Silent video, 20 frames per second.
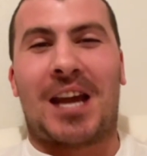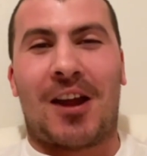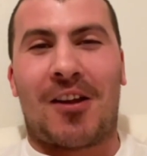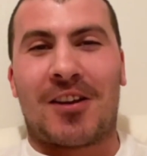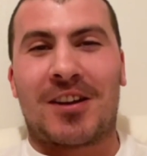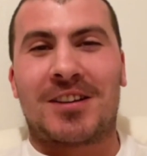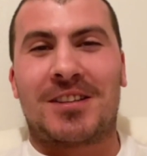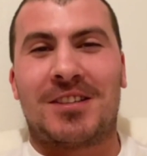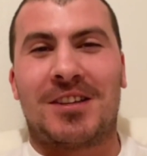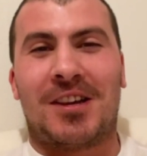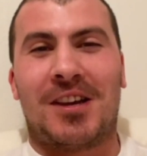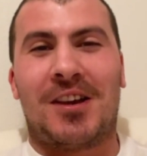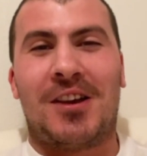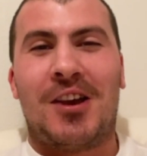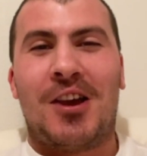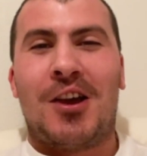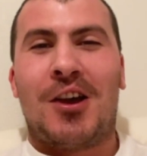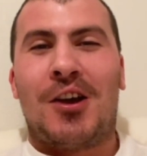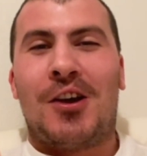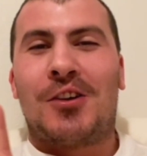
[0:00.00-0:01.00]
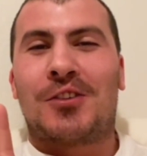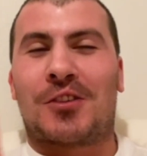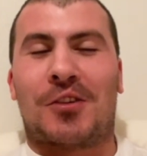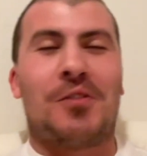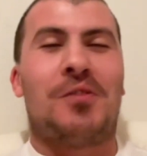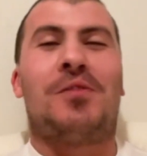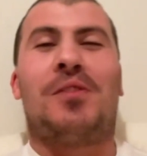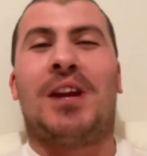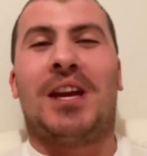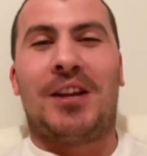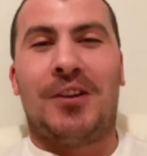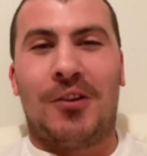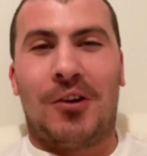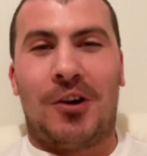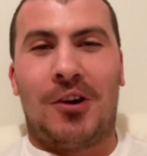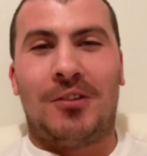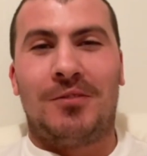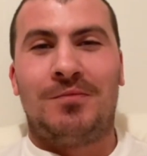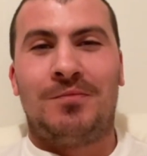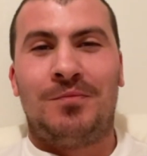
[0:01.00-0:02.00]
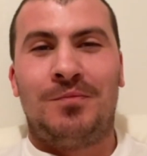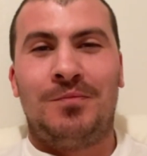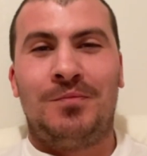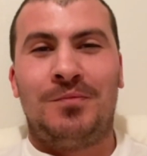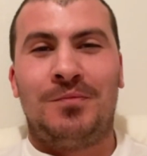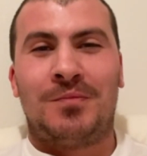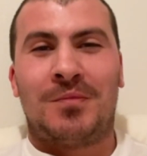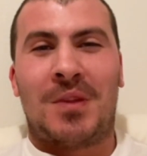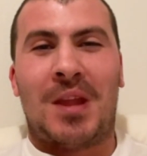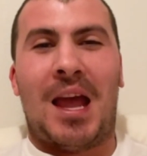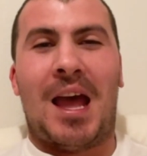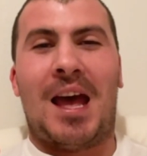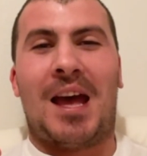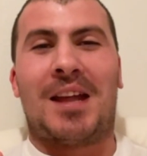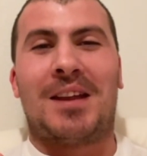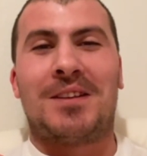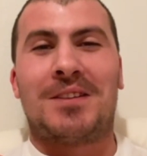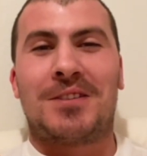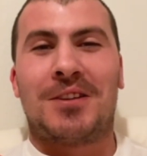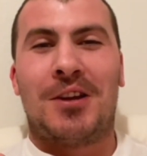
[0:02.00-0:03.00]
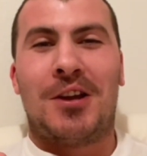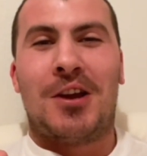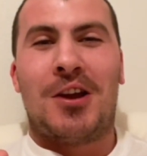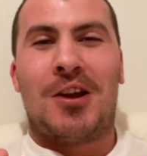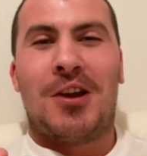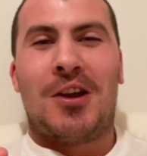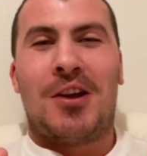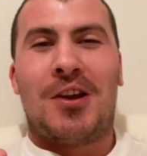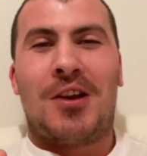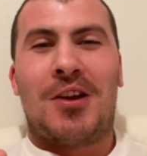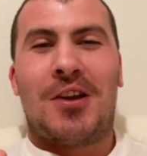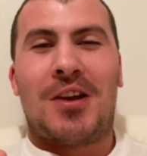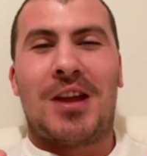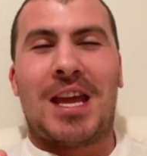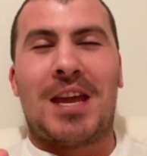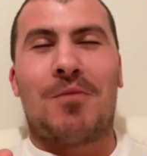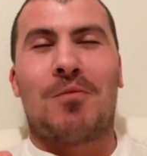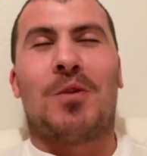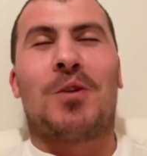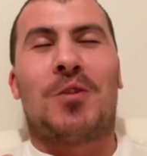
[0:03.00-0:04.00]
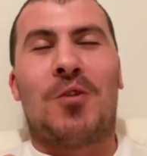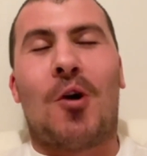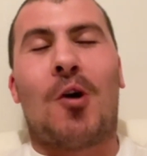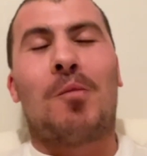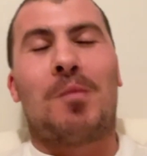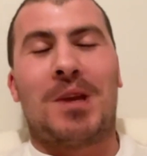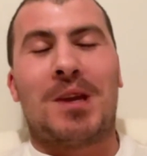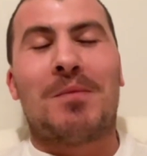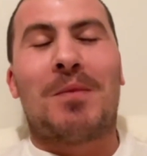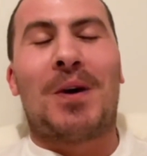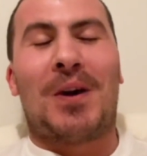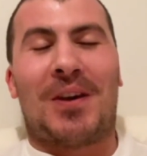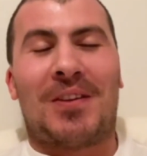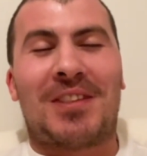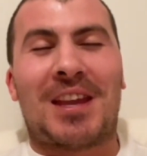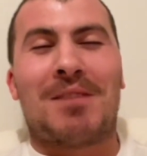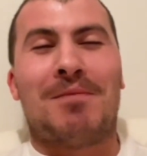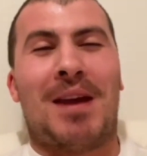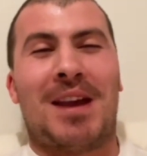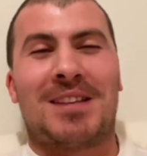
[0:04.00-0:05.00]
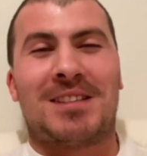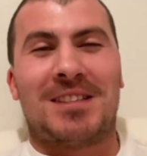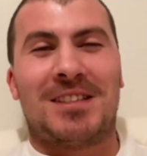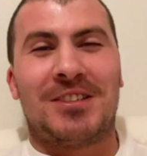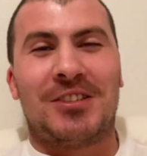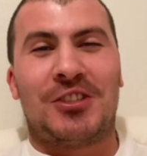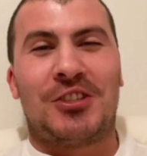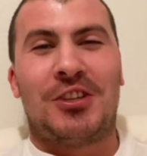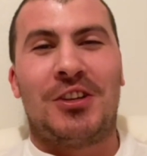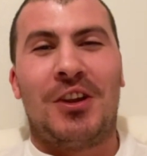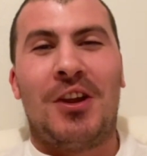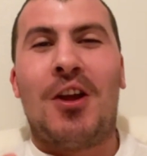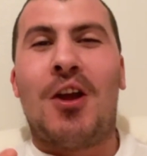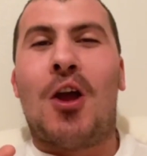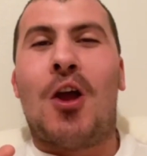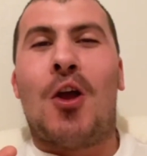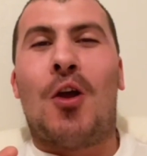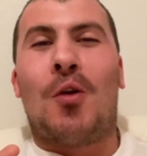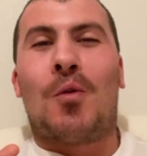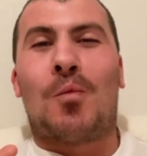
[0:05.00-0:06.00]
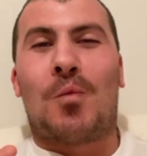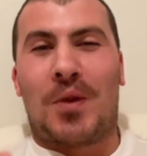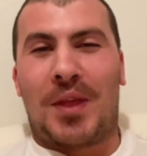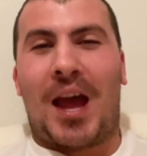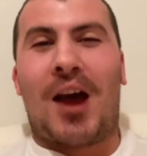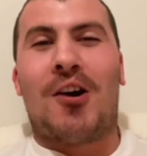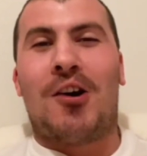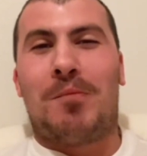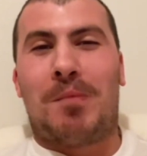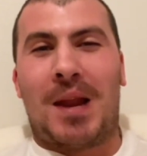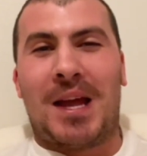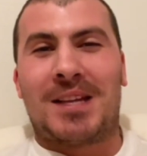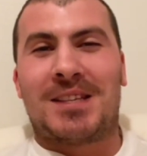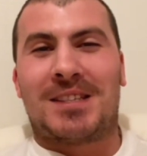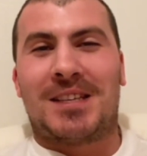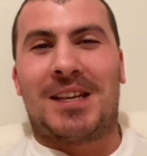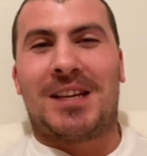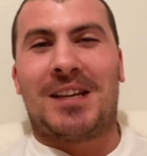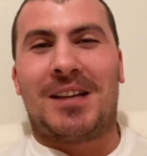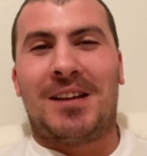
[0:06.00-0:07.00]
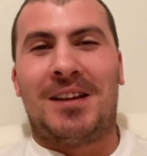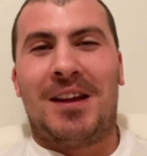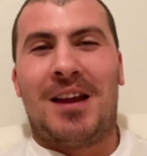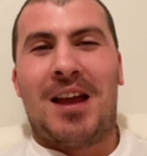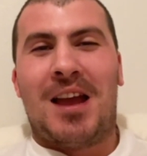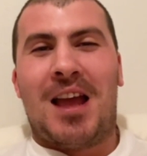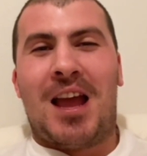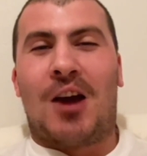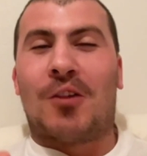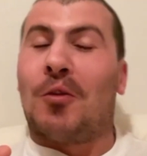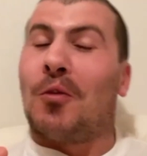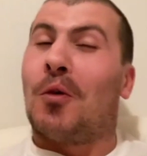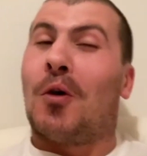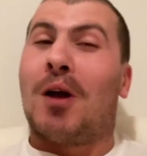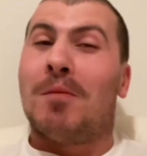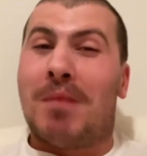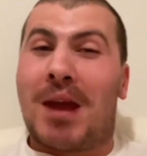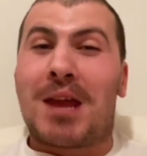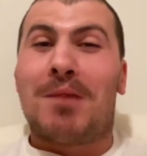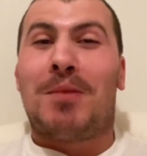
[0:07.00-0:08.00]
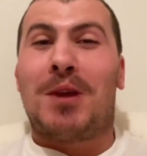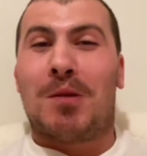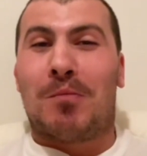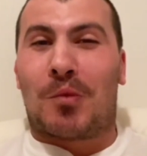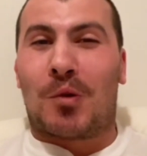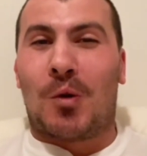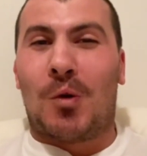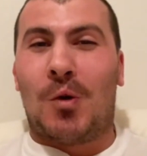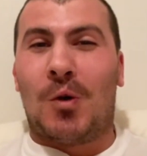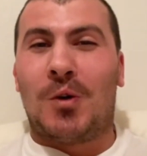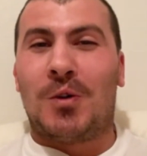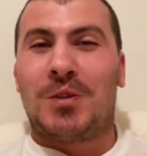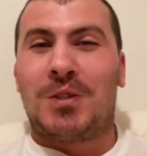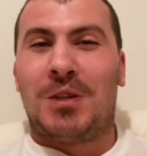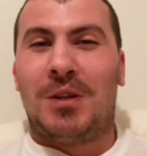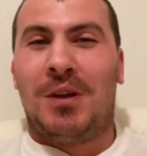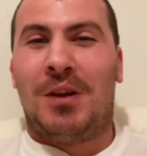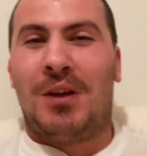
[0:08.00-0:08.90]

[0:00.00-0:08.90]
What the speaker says: character. So fear not. And it would not be a birthday message without a blessing. And although I may be abroad,